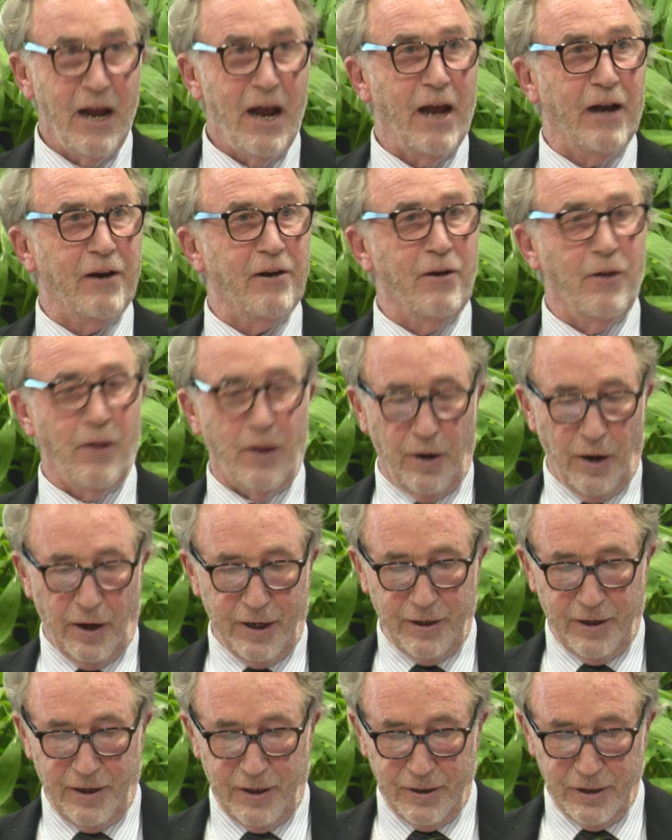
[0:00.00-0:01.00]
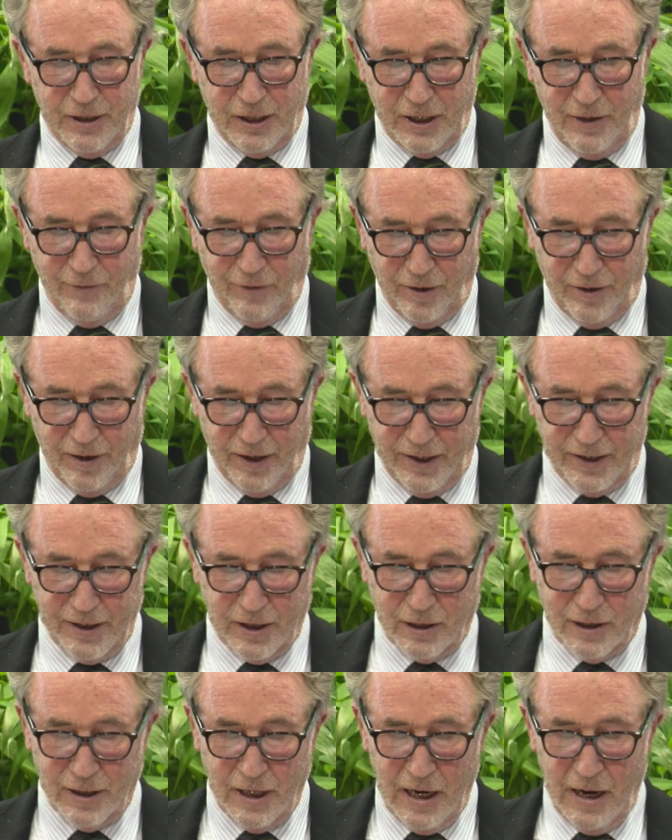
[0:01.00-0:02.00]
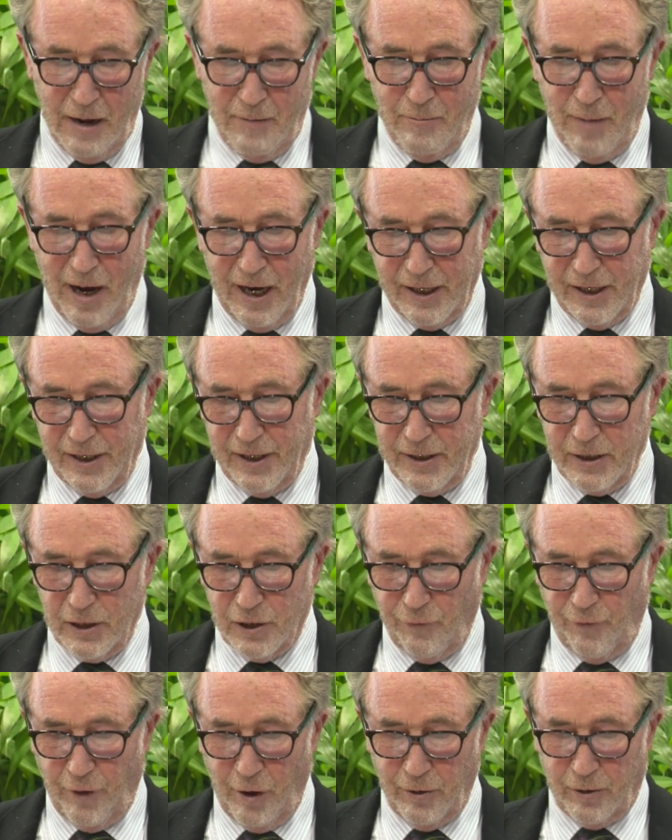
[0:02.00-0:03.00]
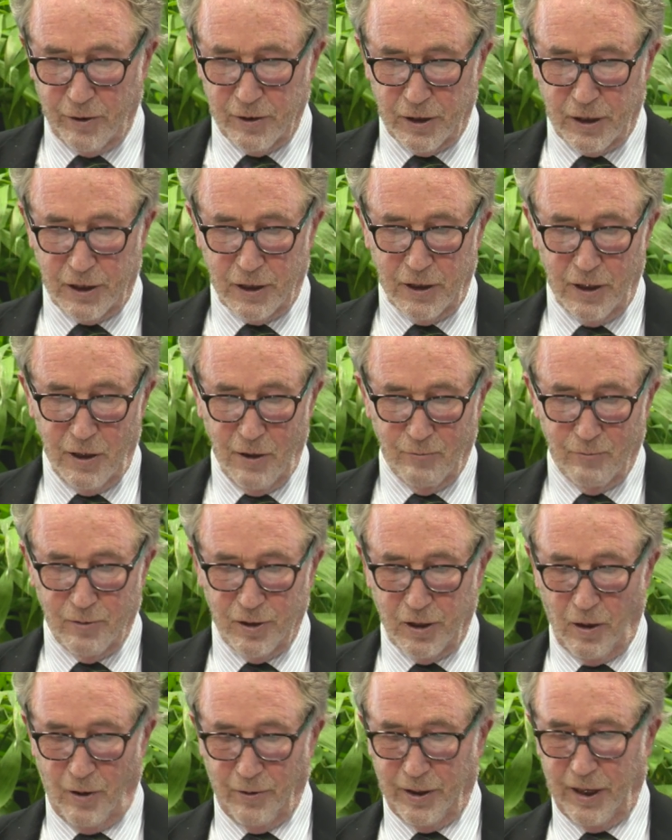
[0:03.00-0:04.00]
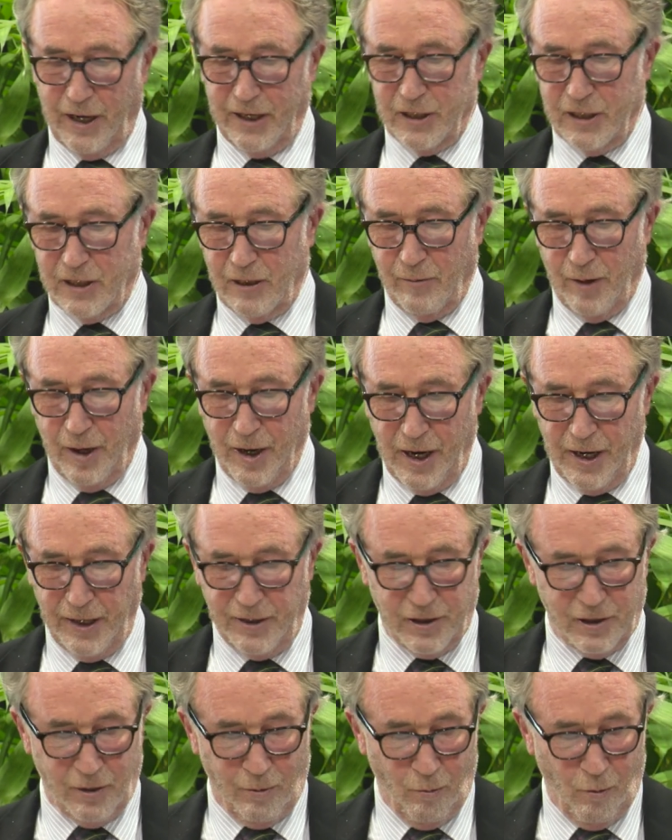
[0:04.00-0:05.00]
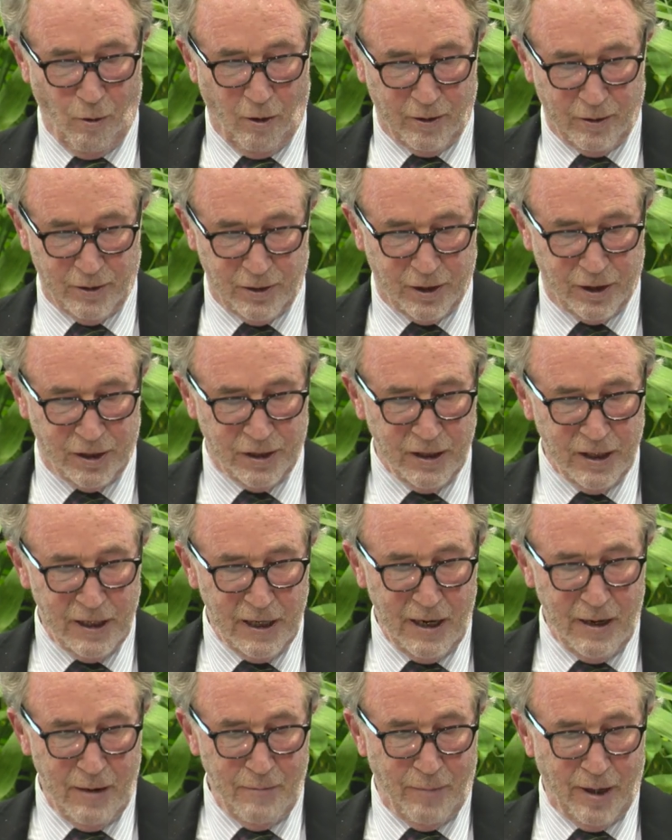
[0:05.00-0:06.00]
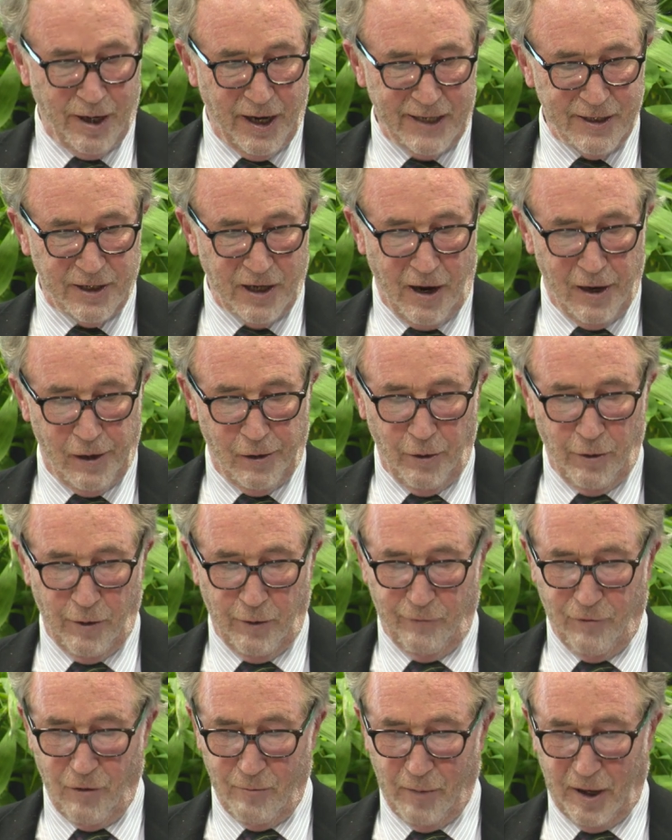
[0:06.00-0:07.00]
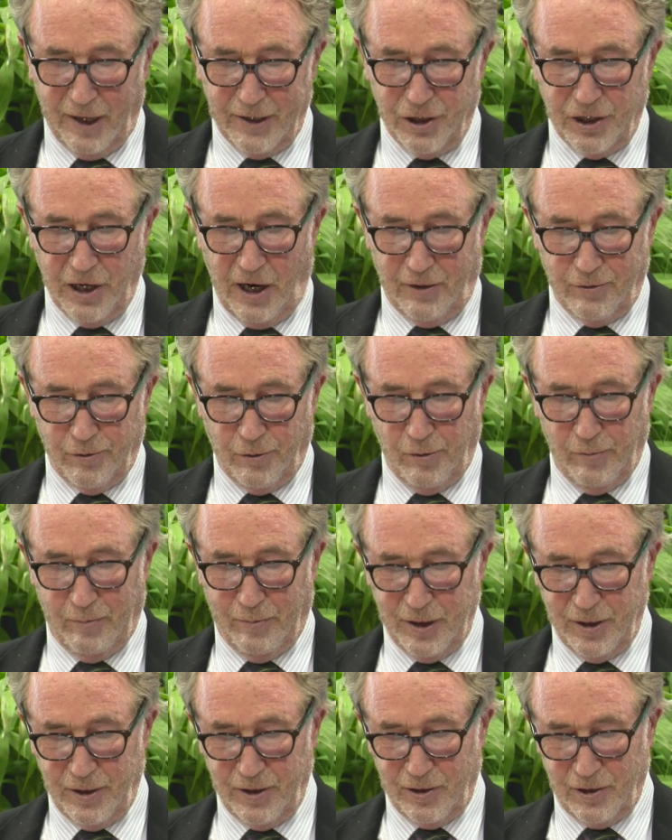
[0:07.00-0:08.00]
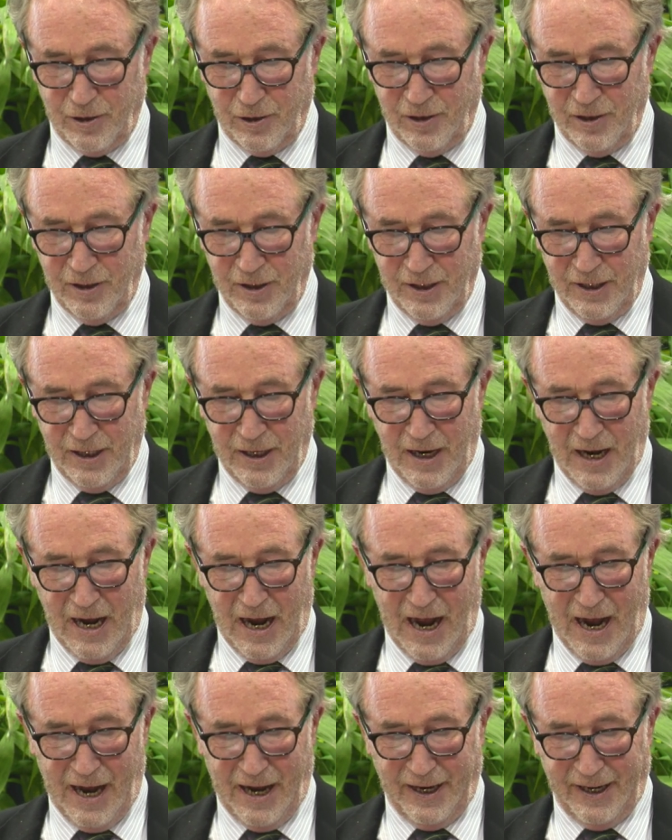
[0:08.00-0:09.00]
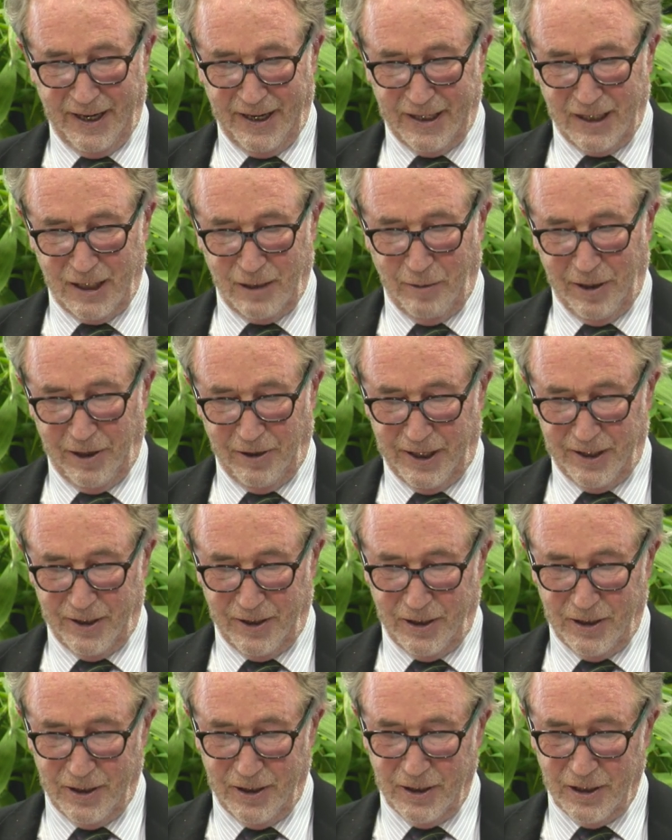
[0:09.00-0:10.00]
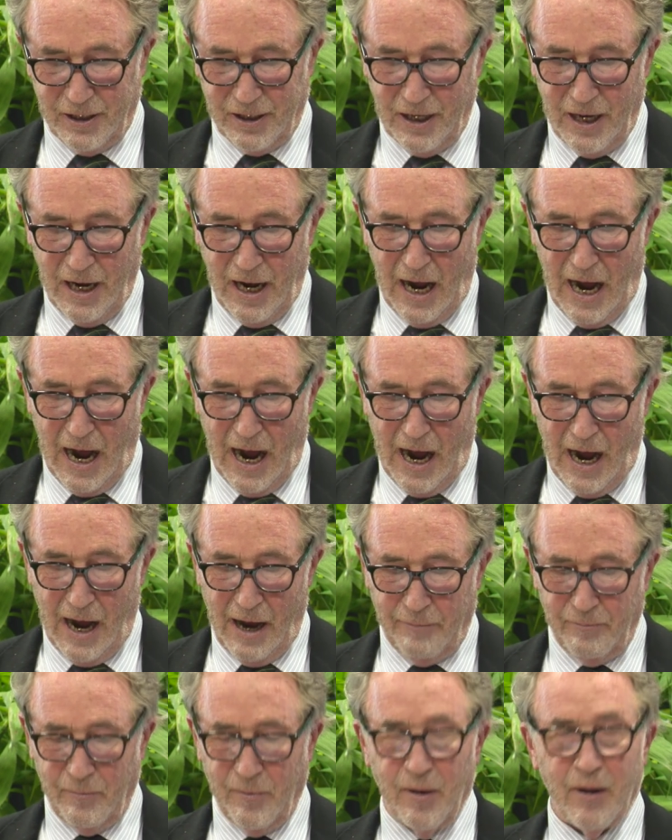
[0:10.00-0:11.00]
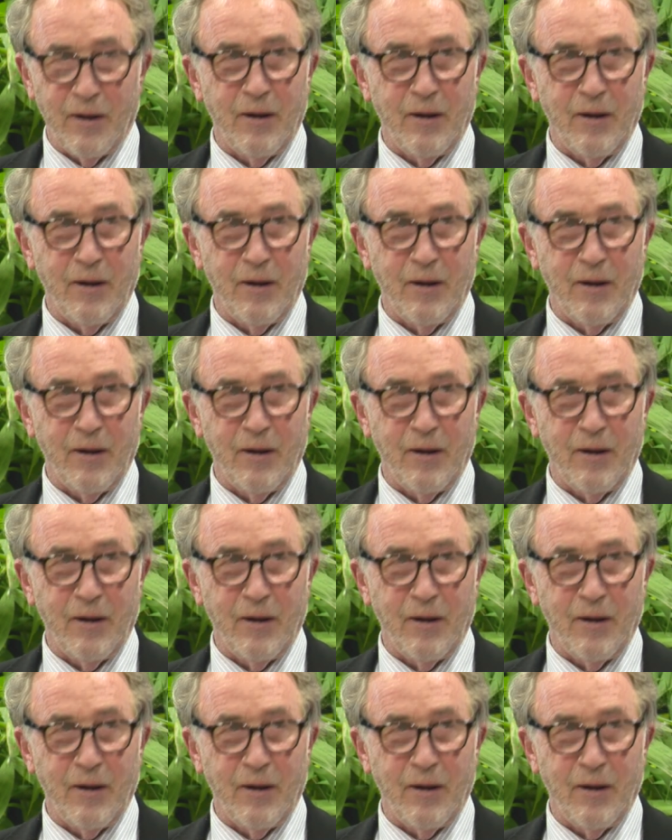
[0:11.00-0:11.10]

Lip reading: And in the 1970s, marketing's focus was on customer needs and wants. But as I learned from my childhood business experiences, the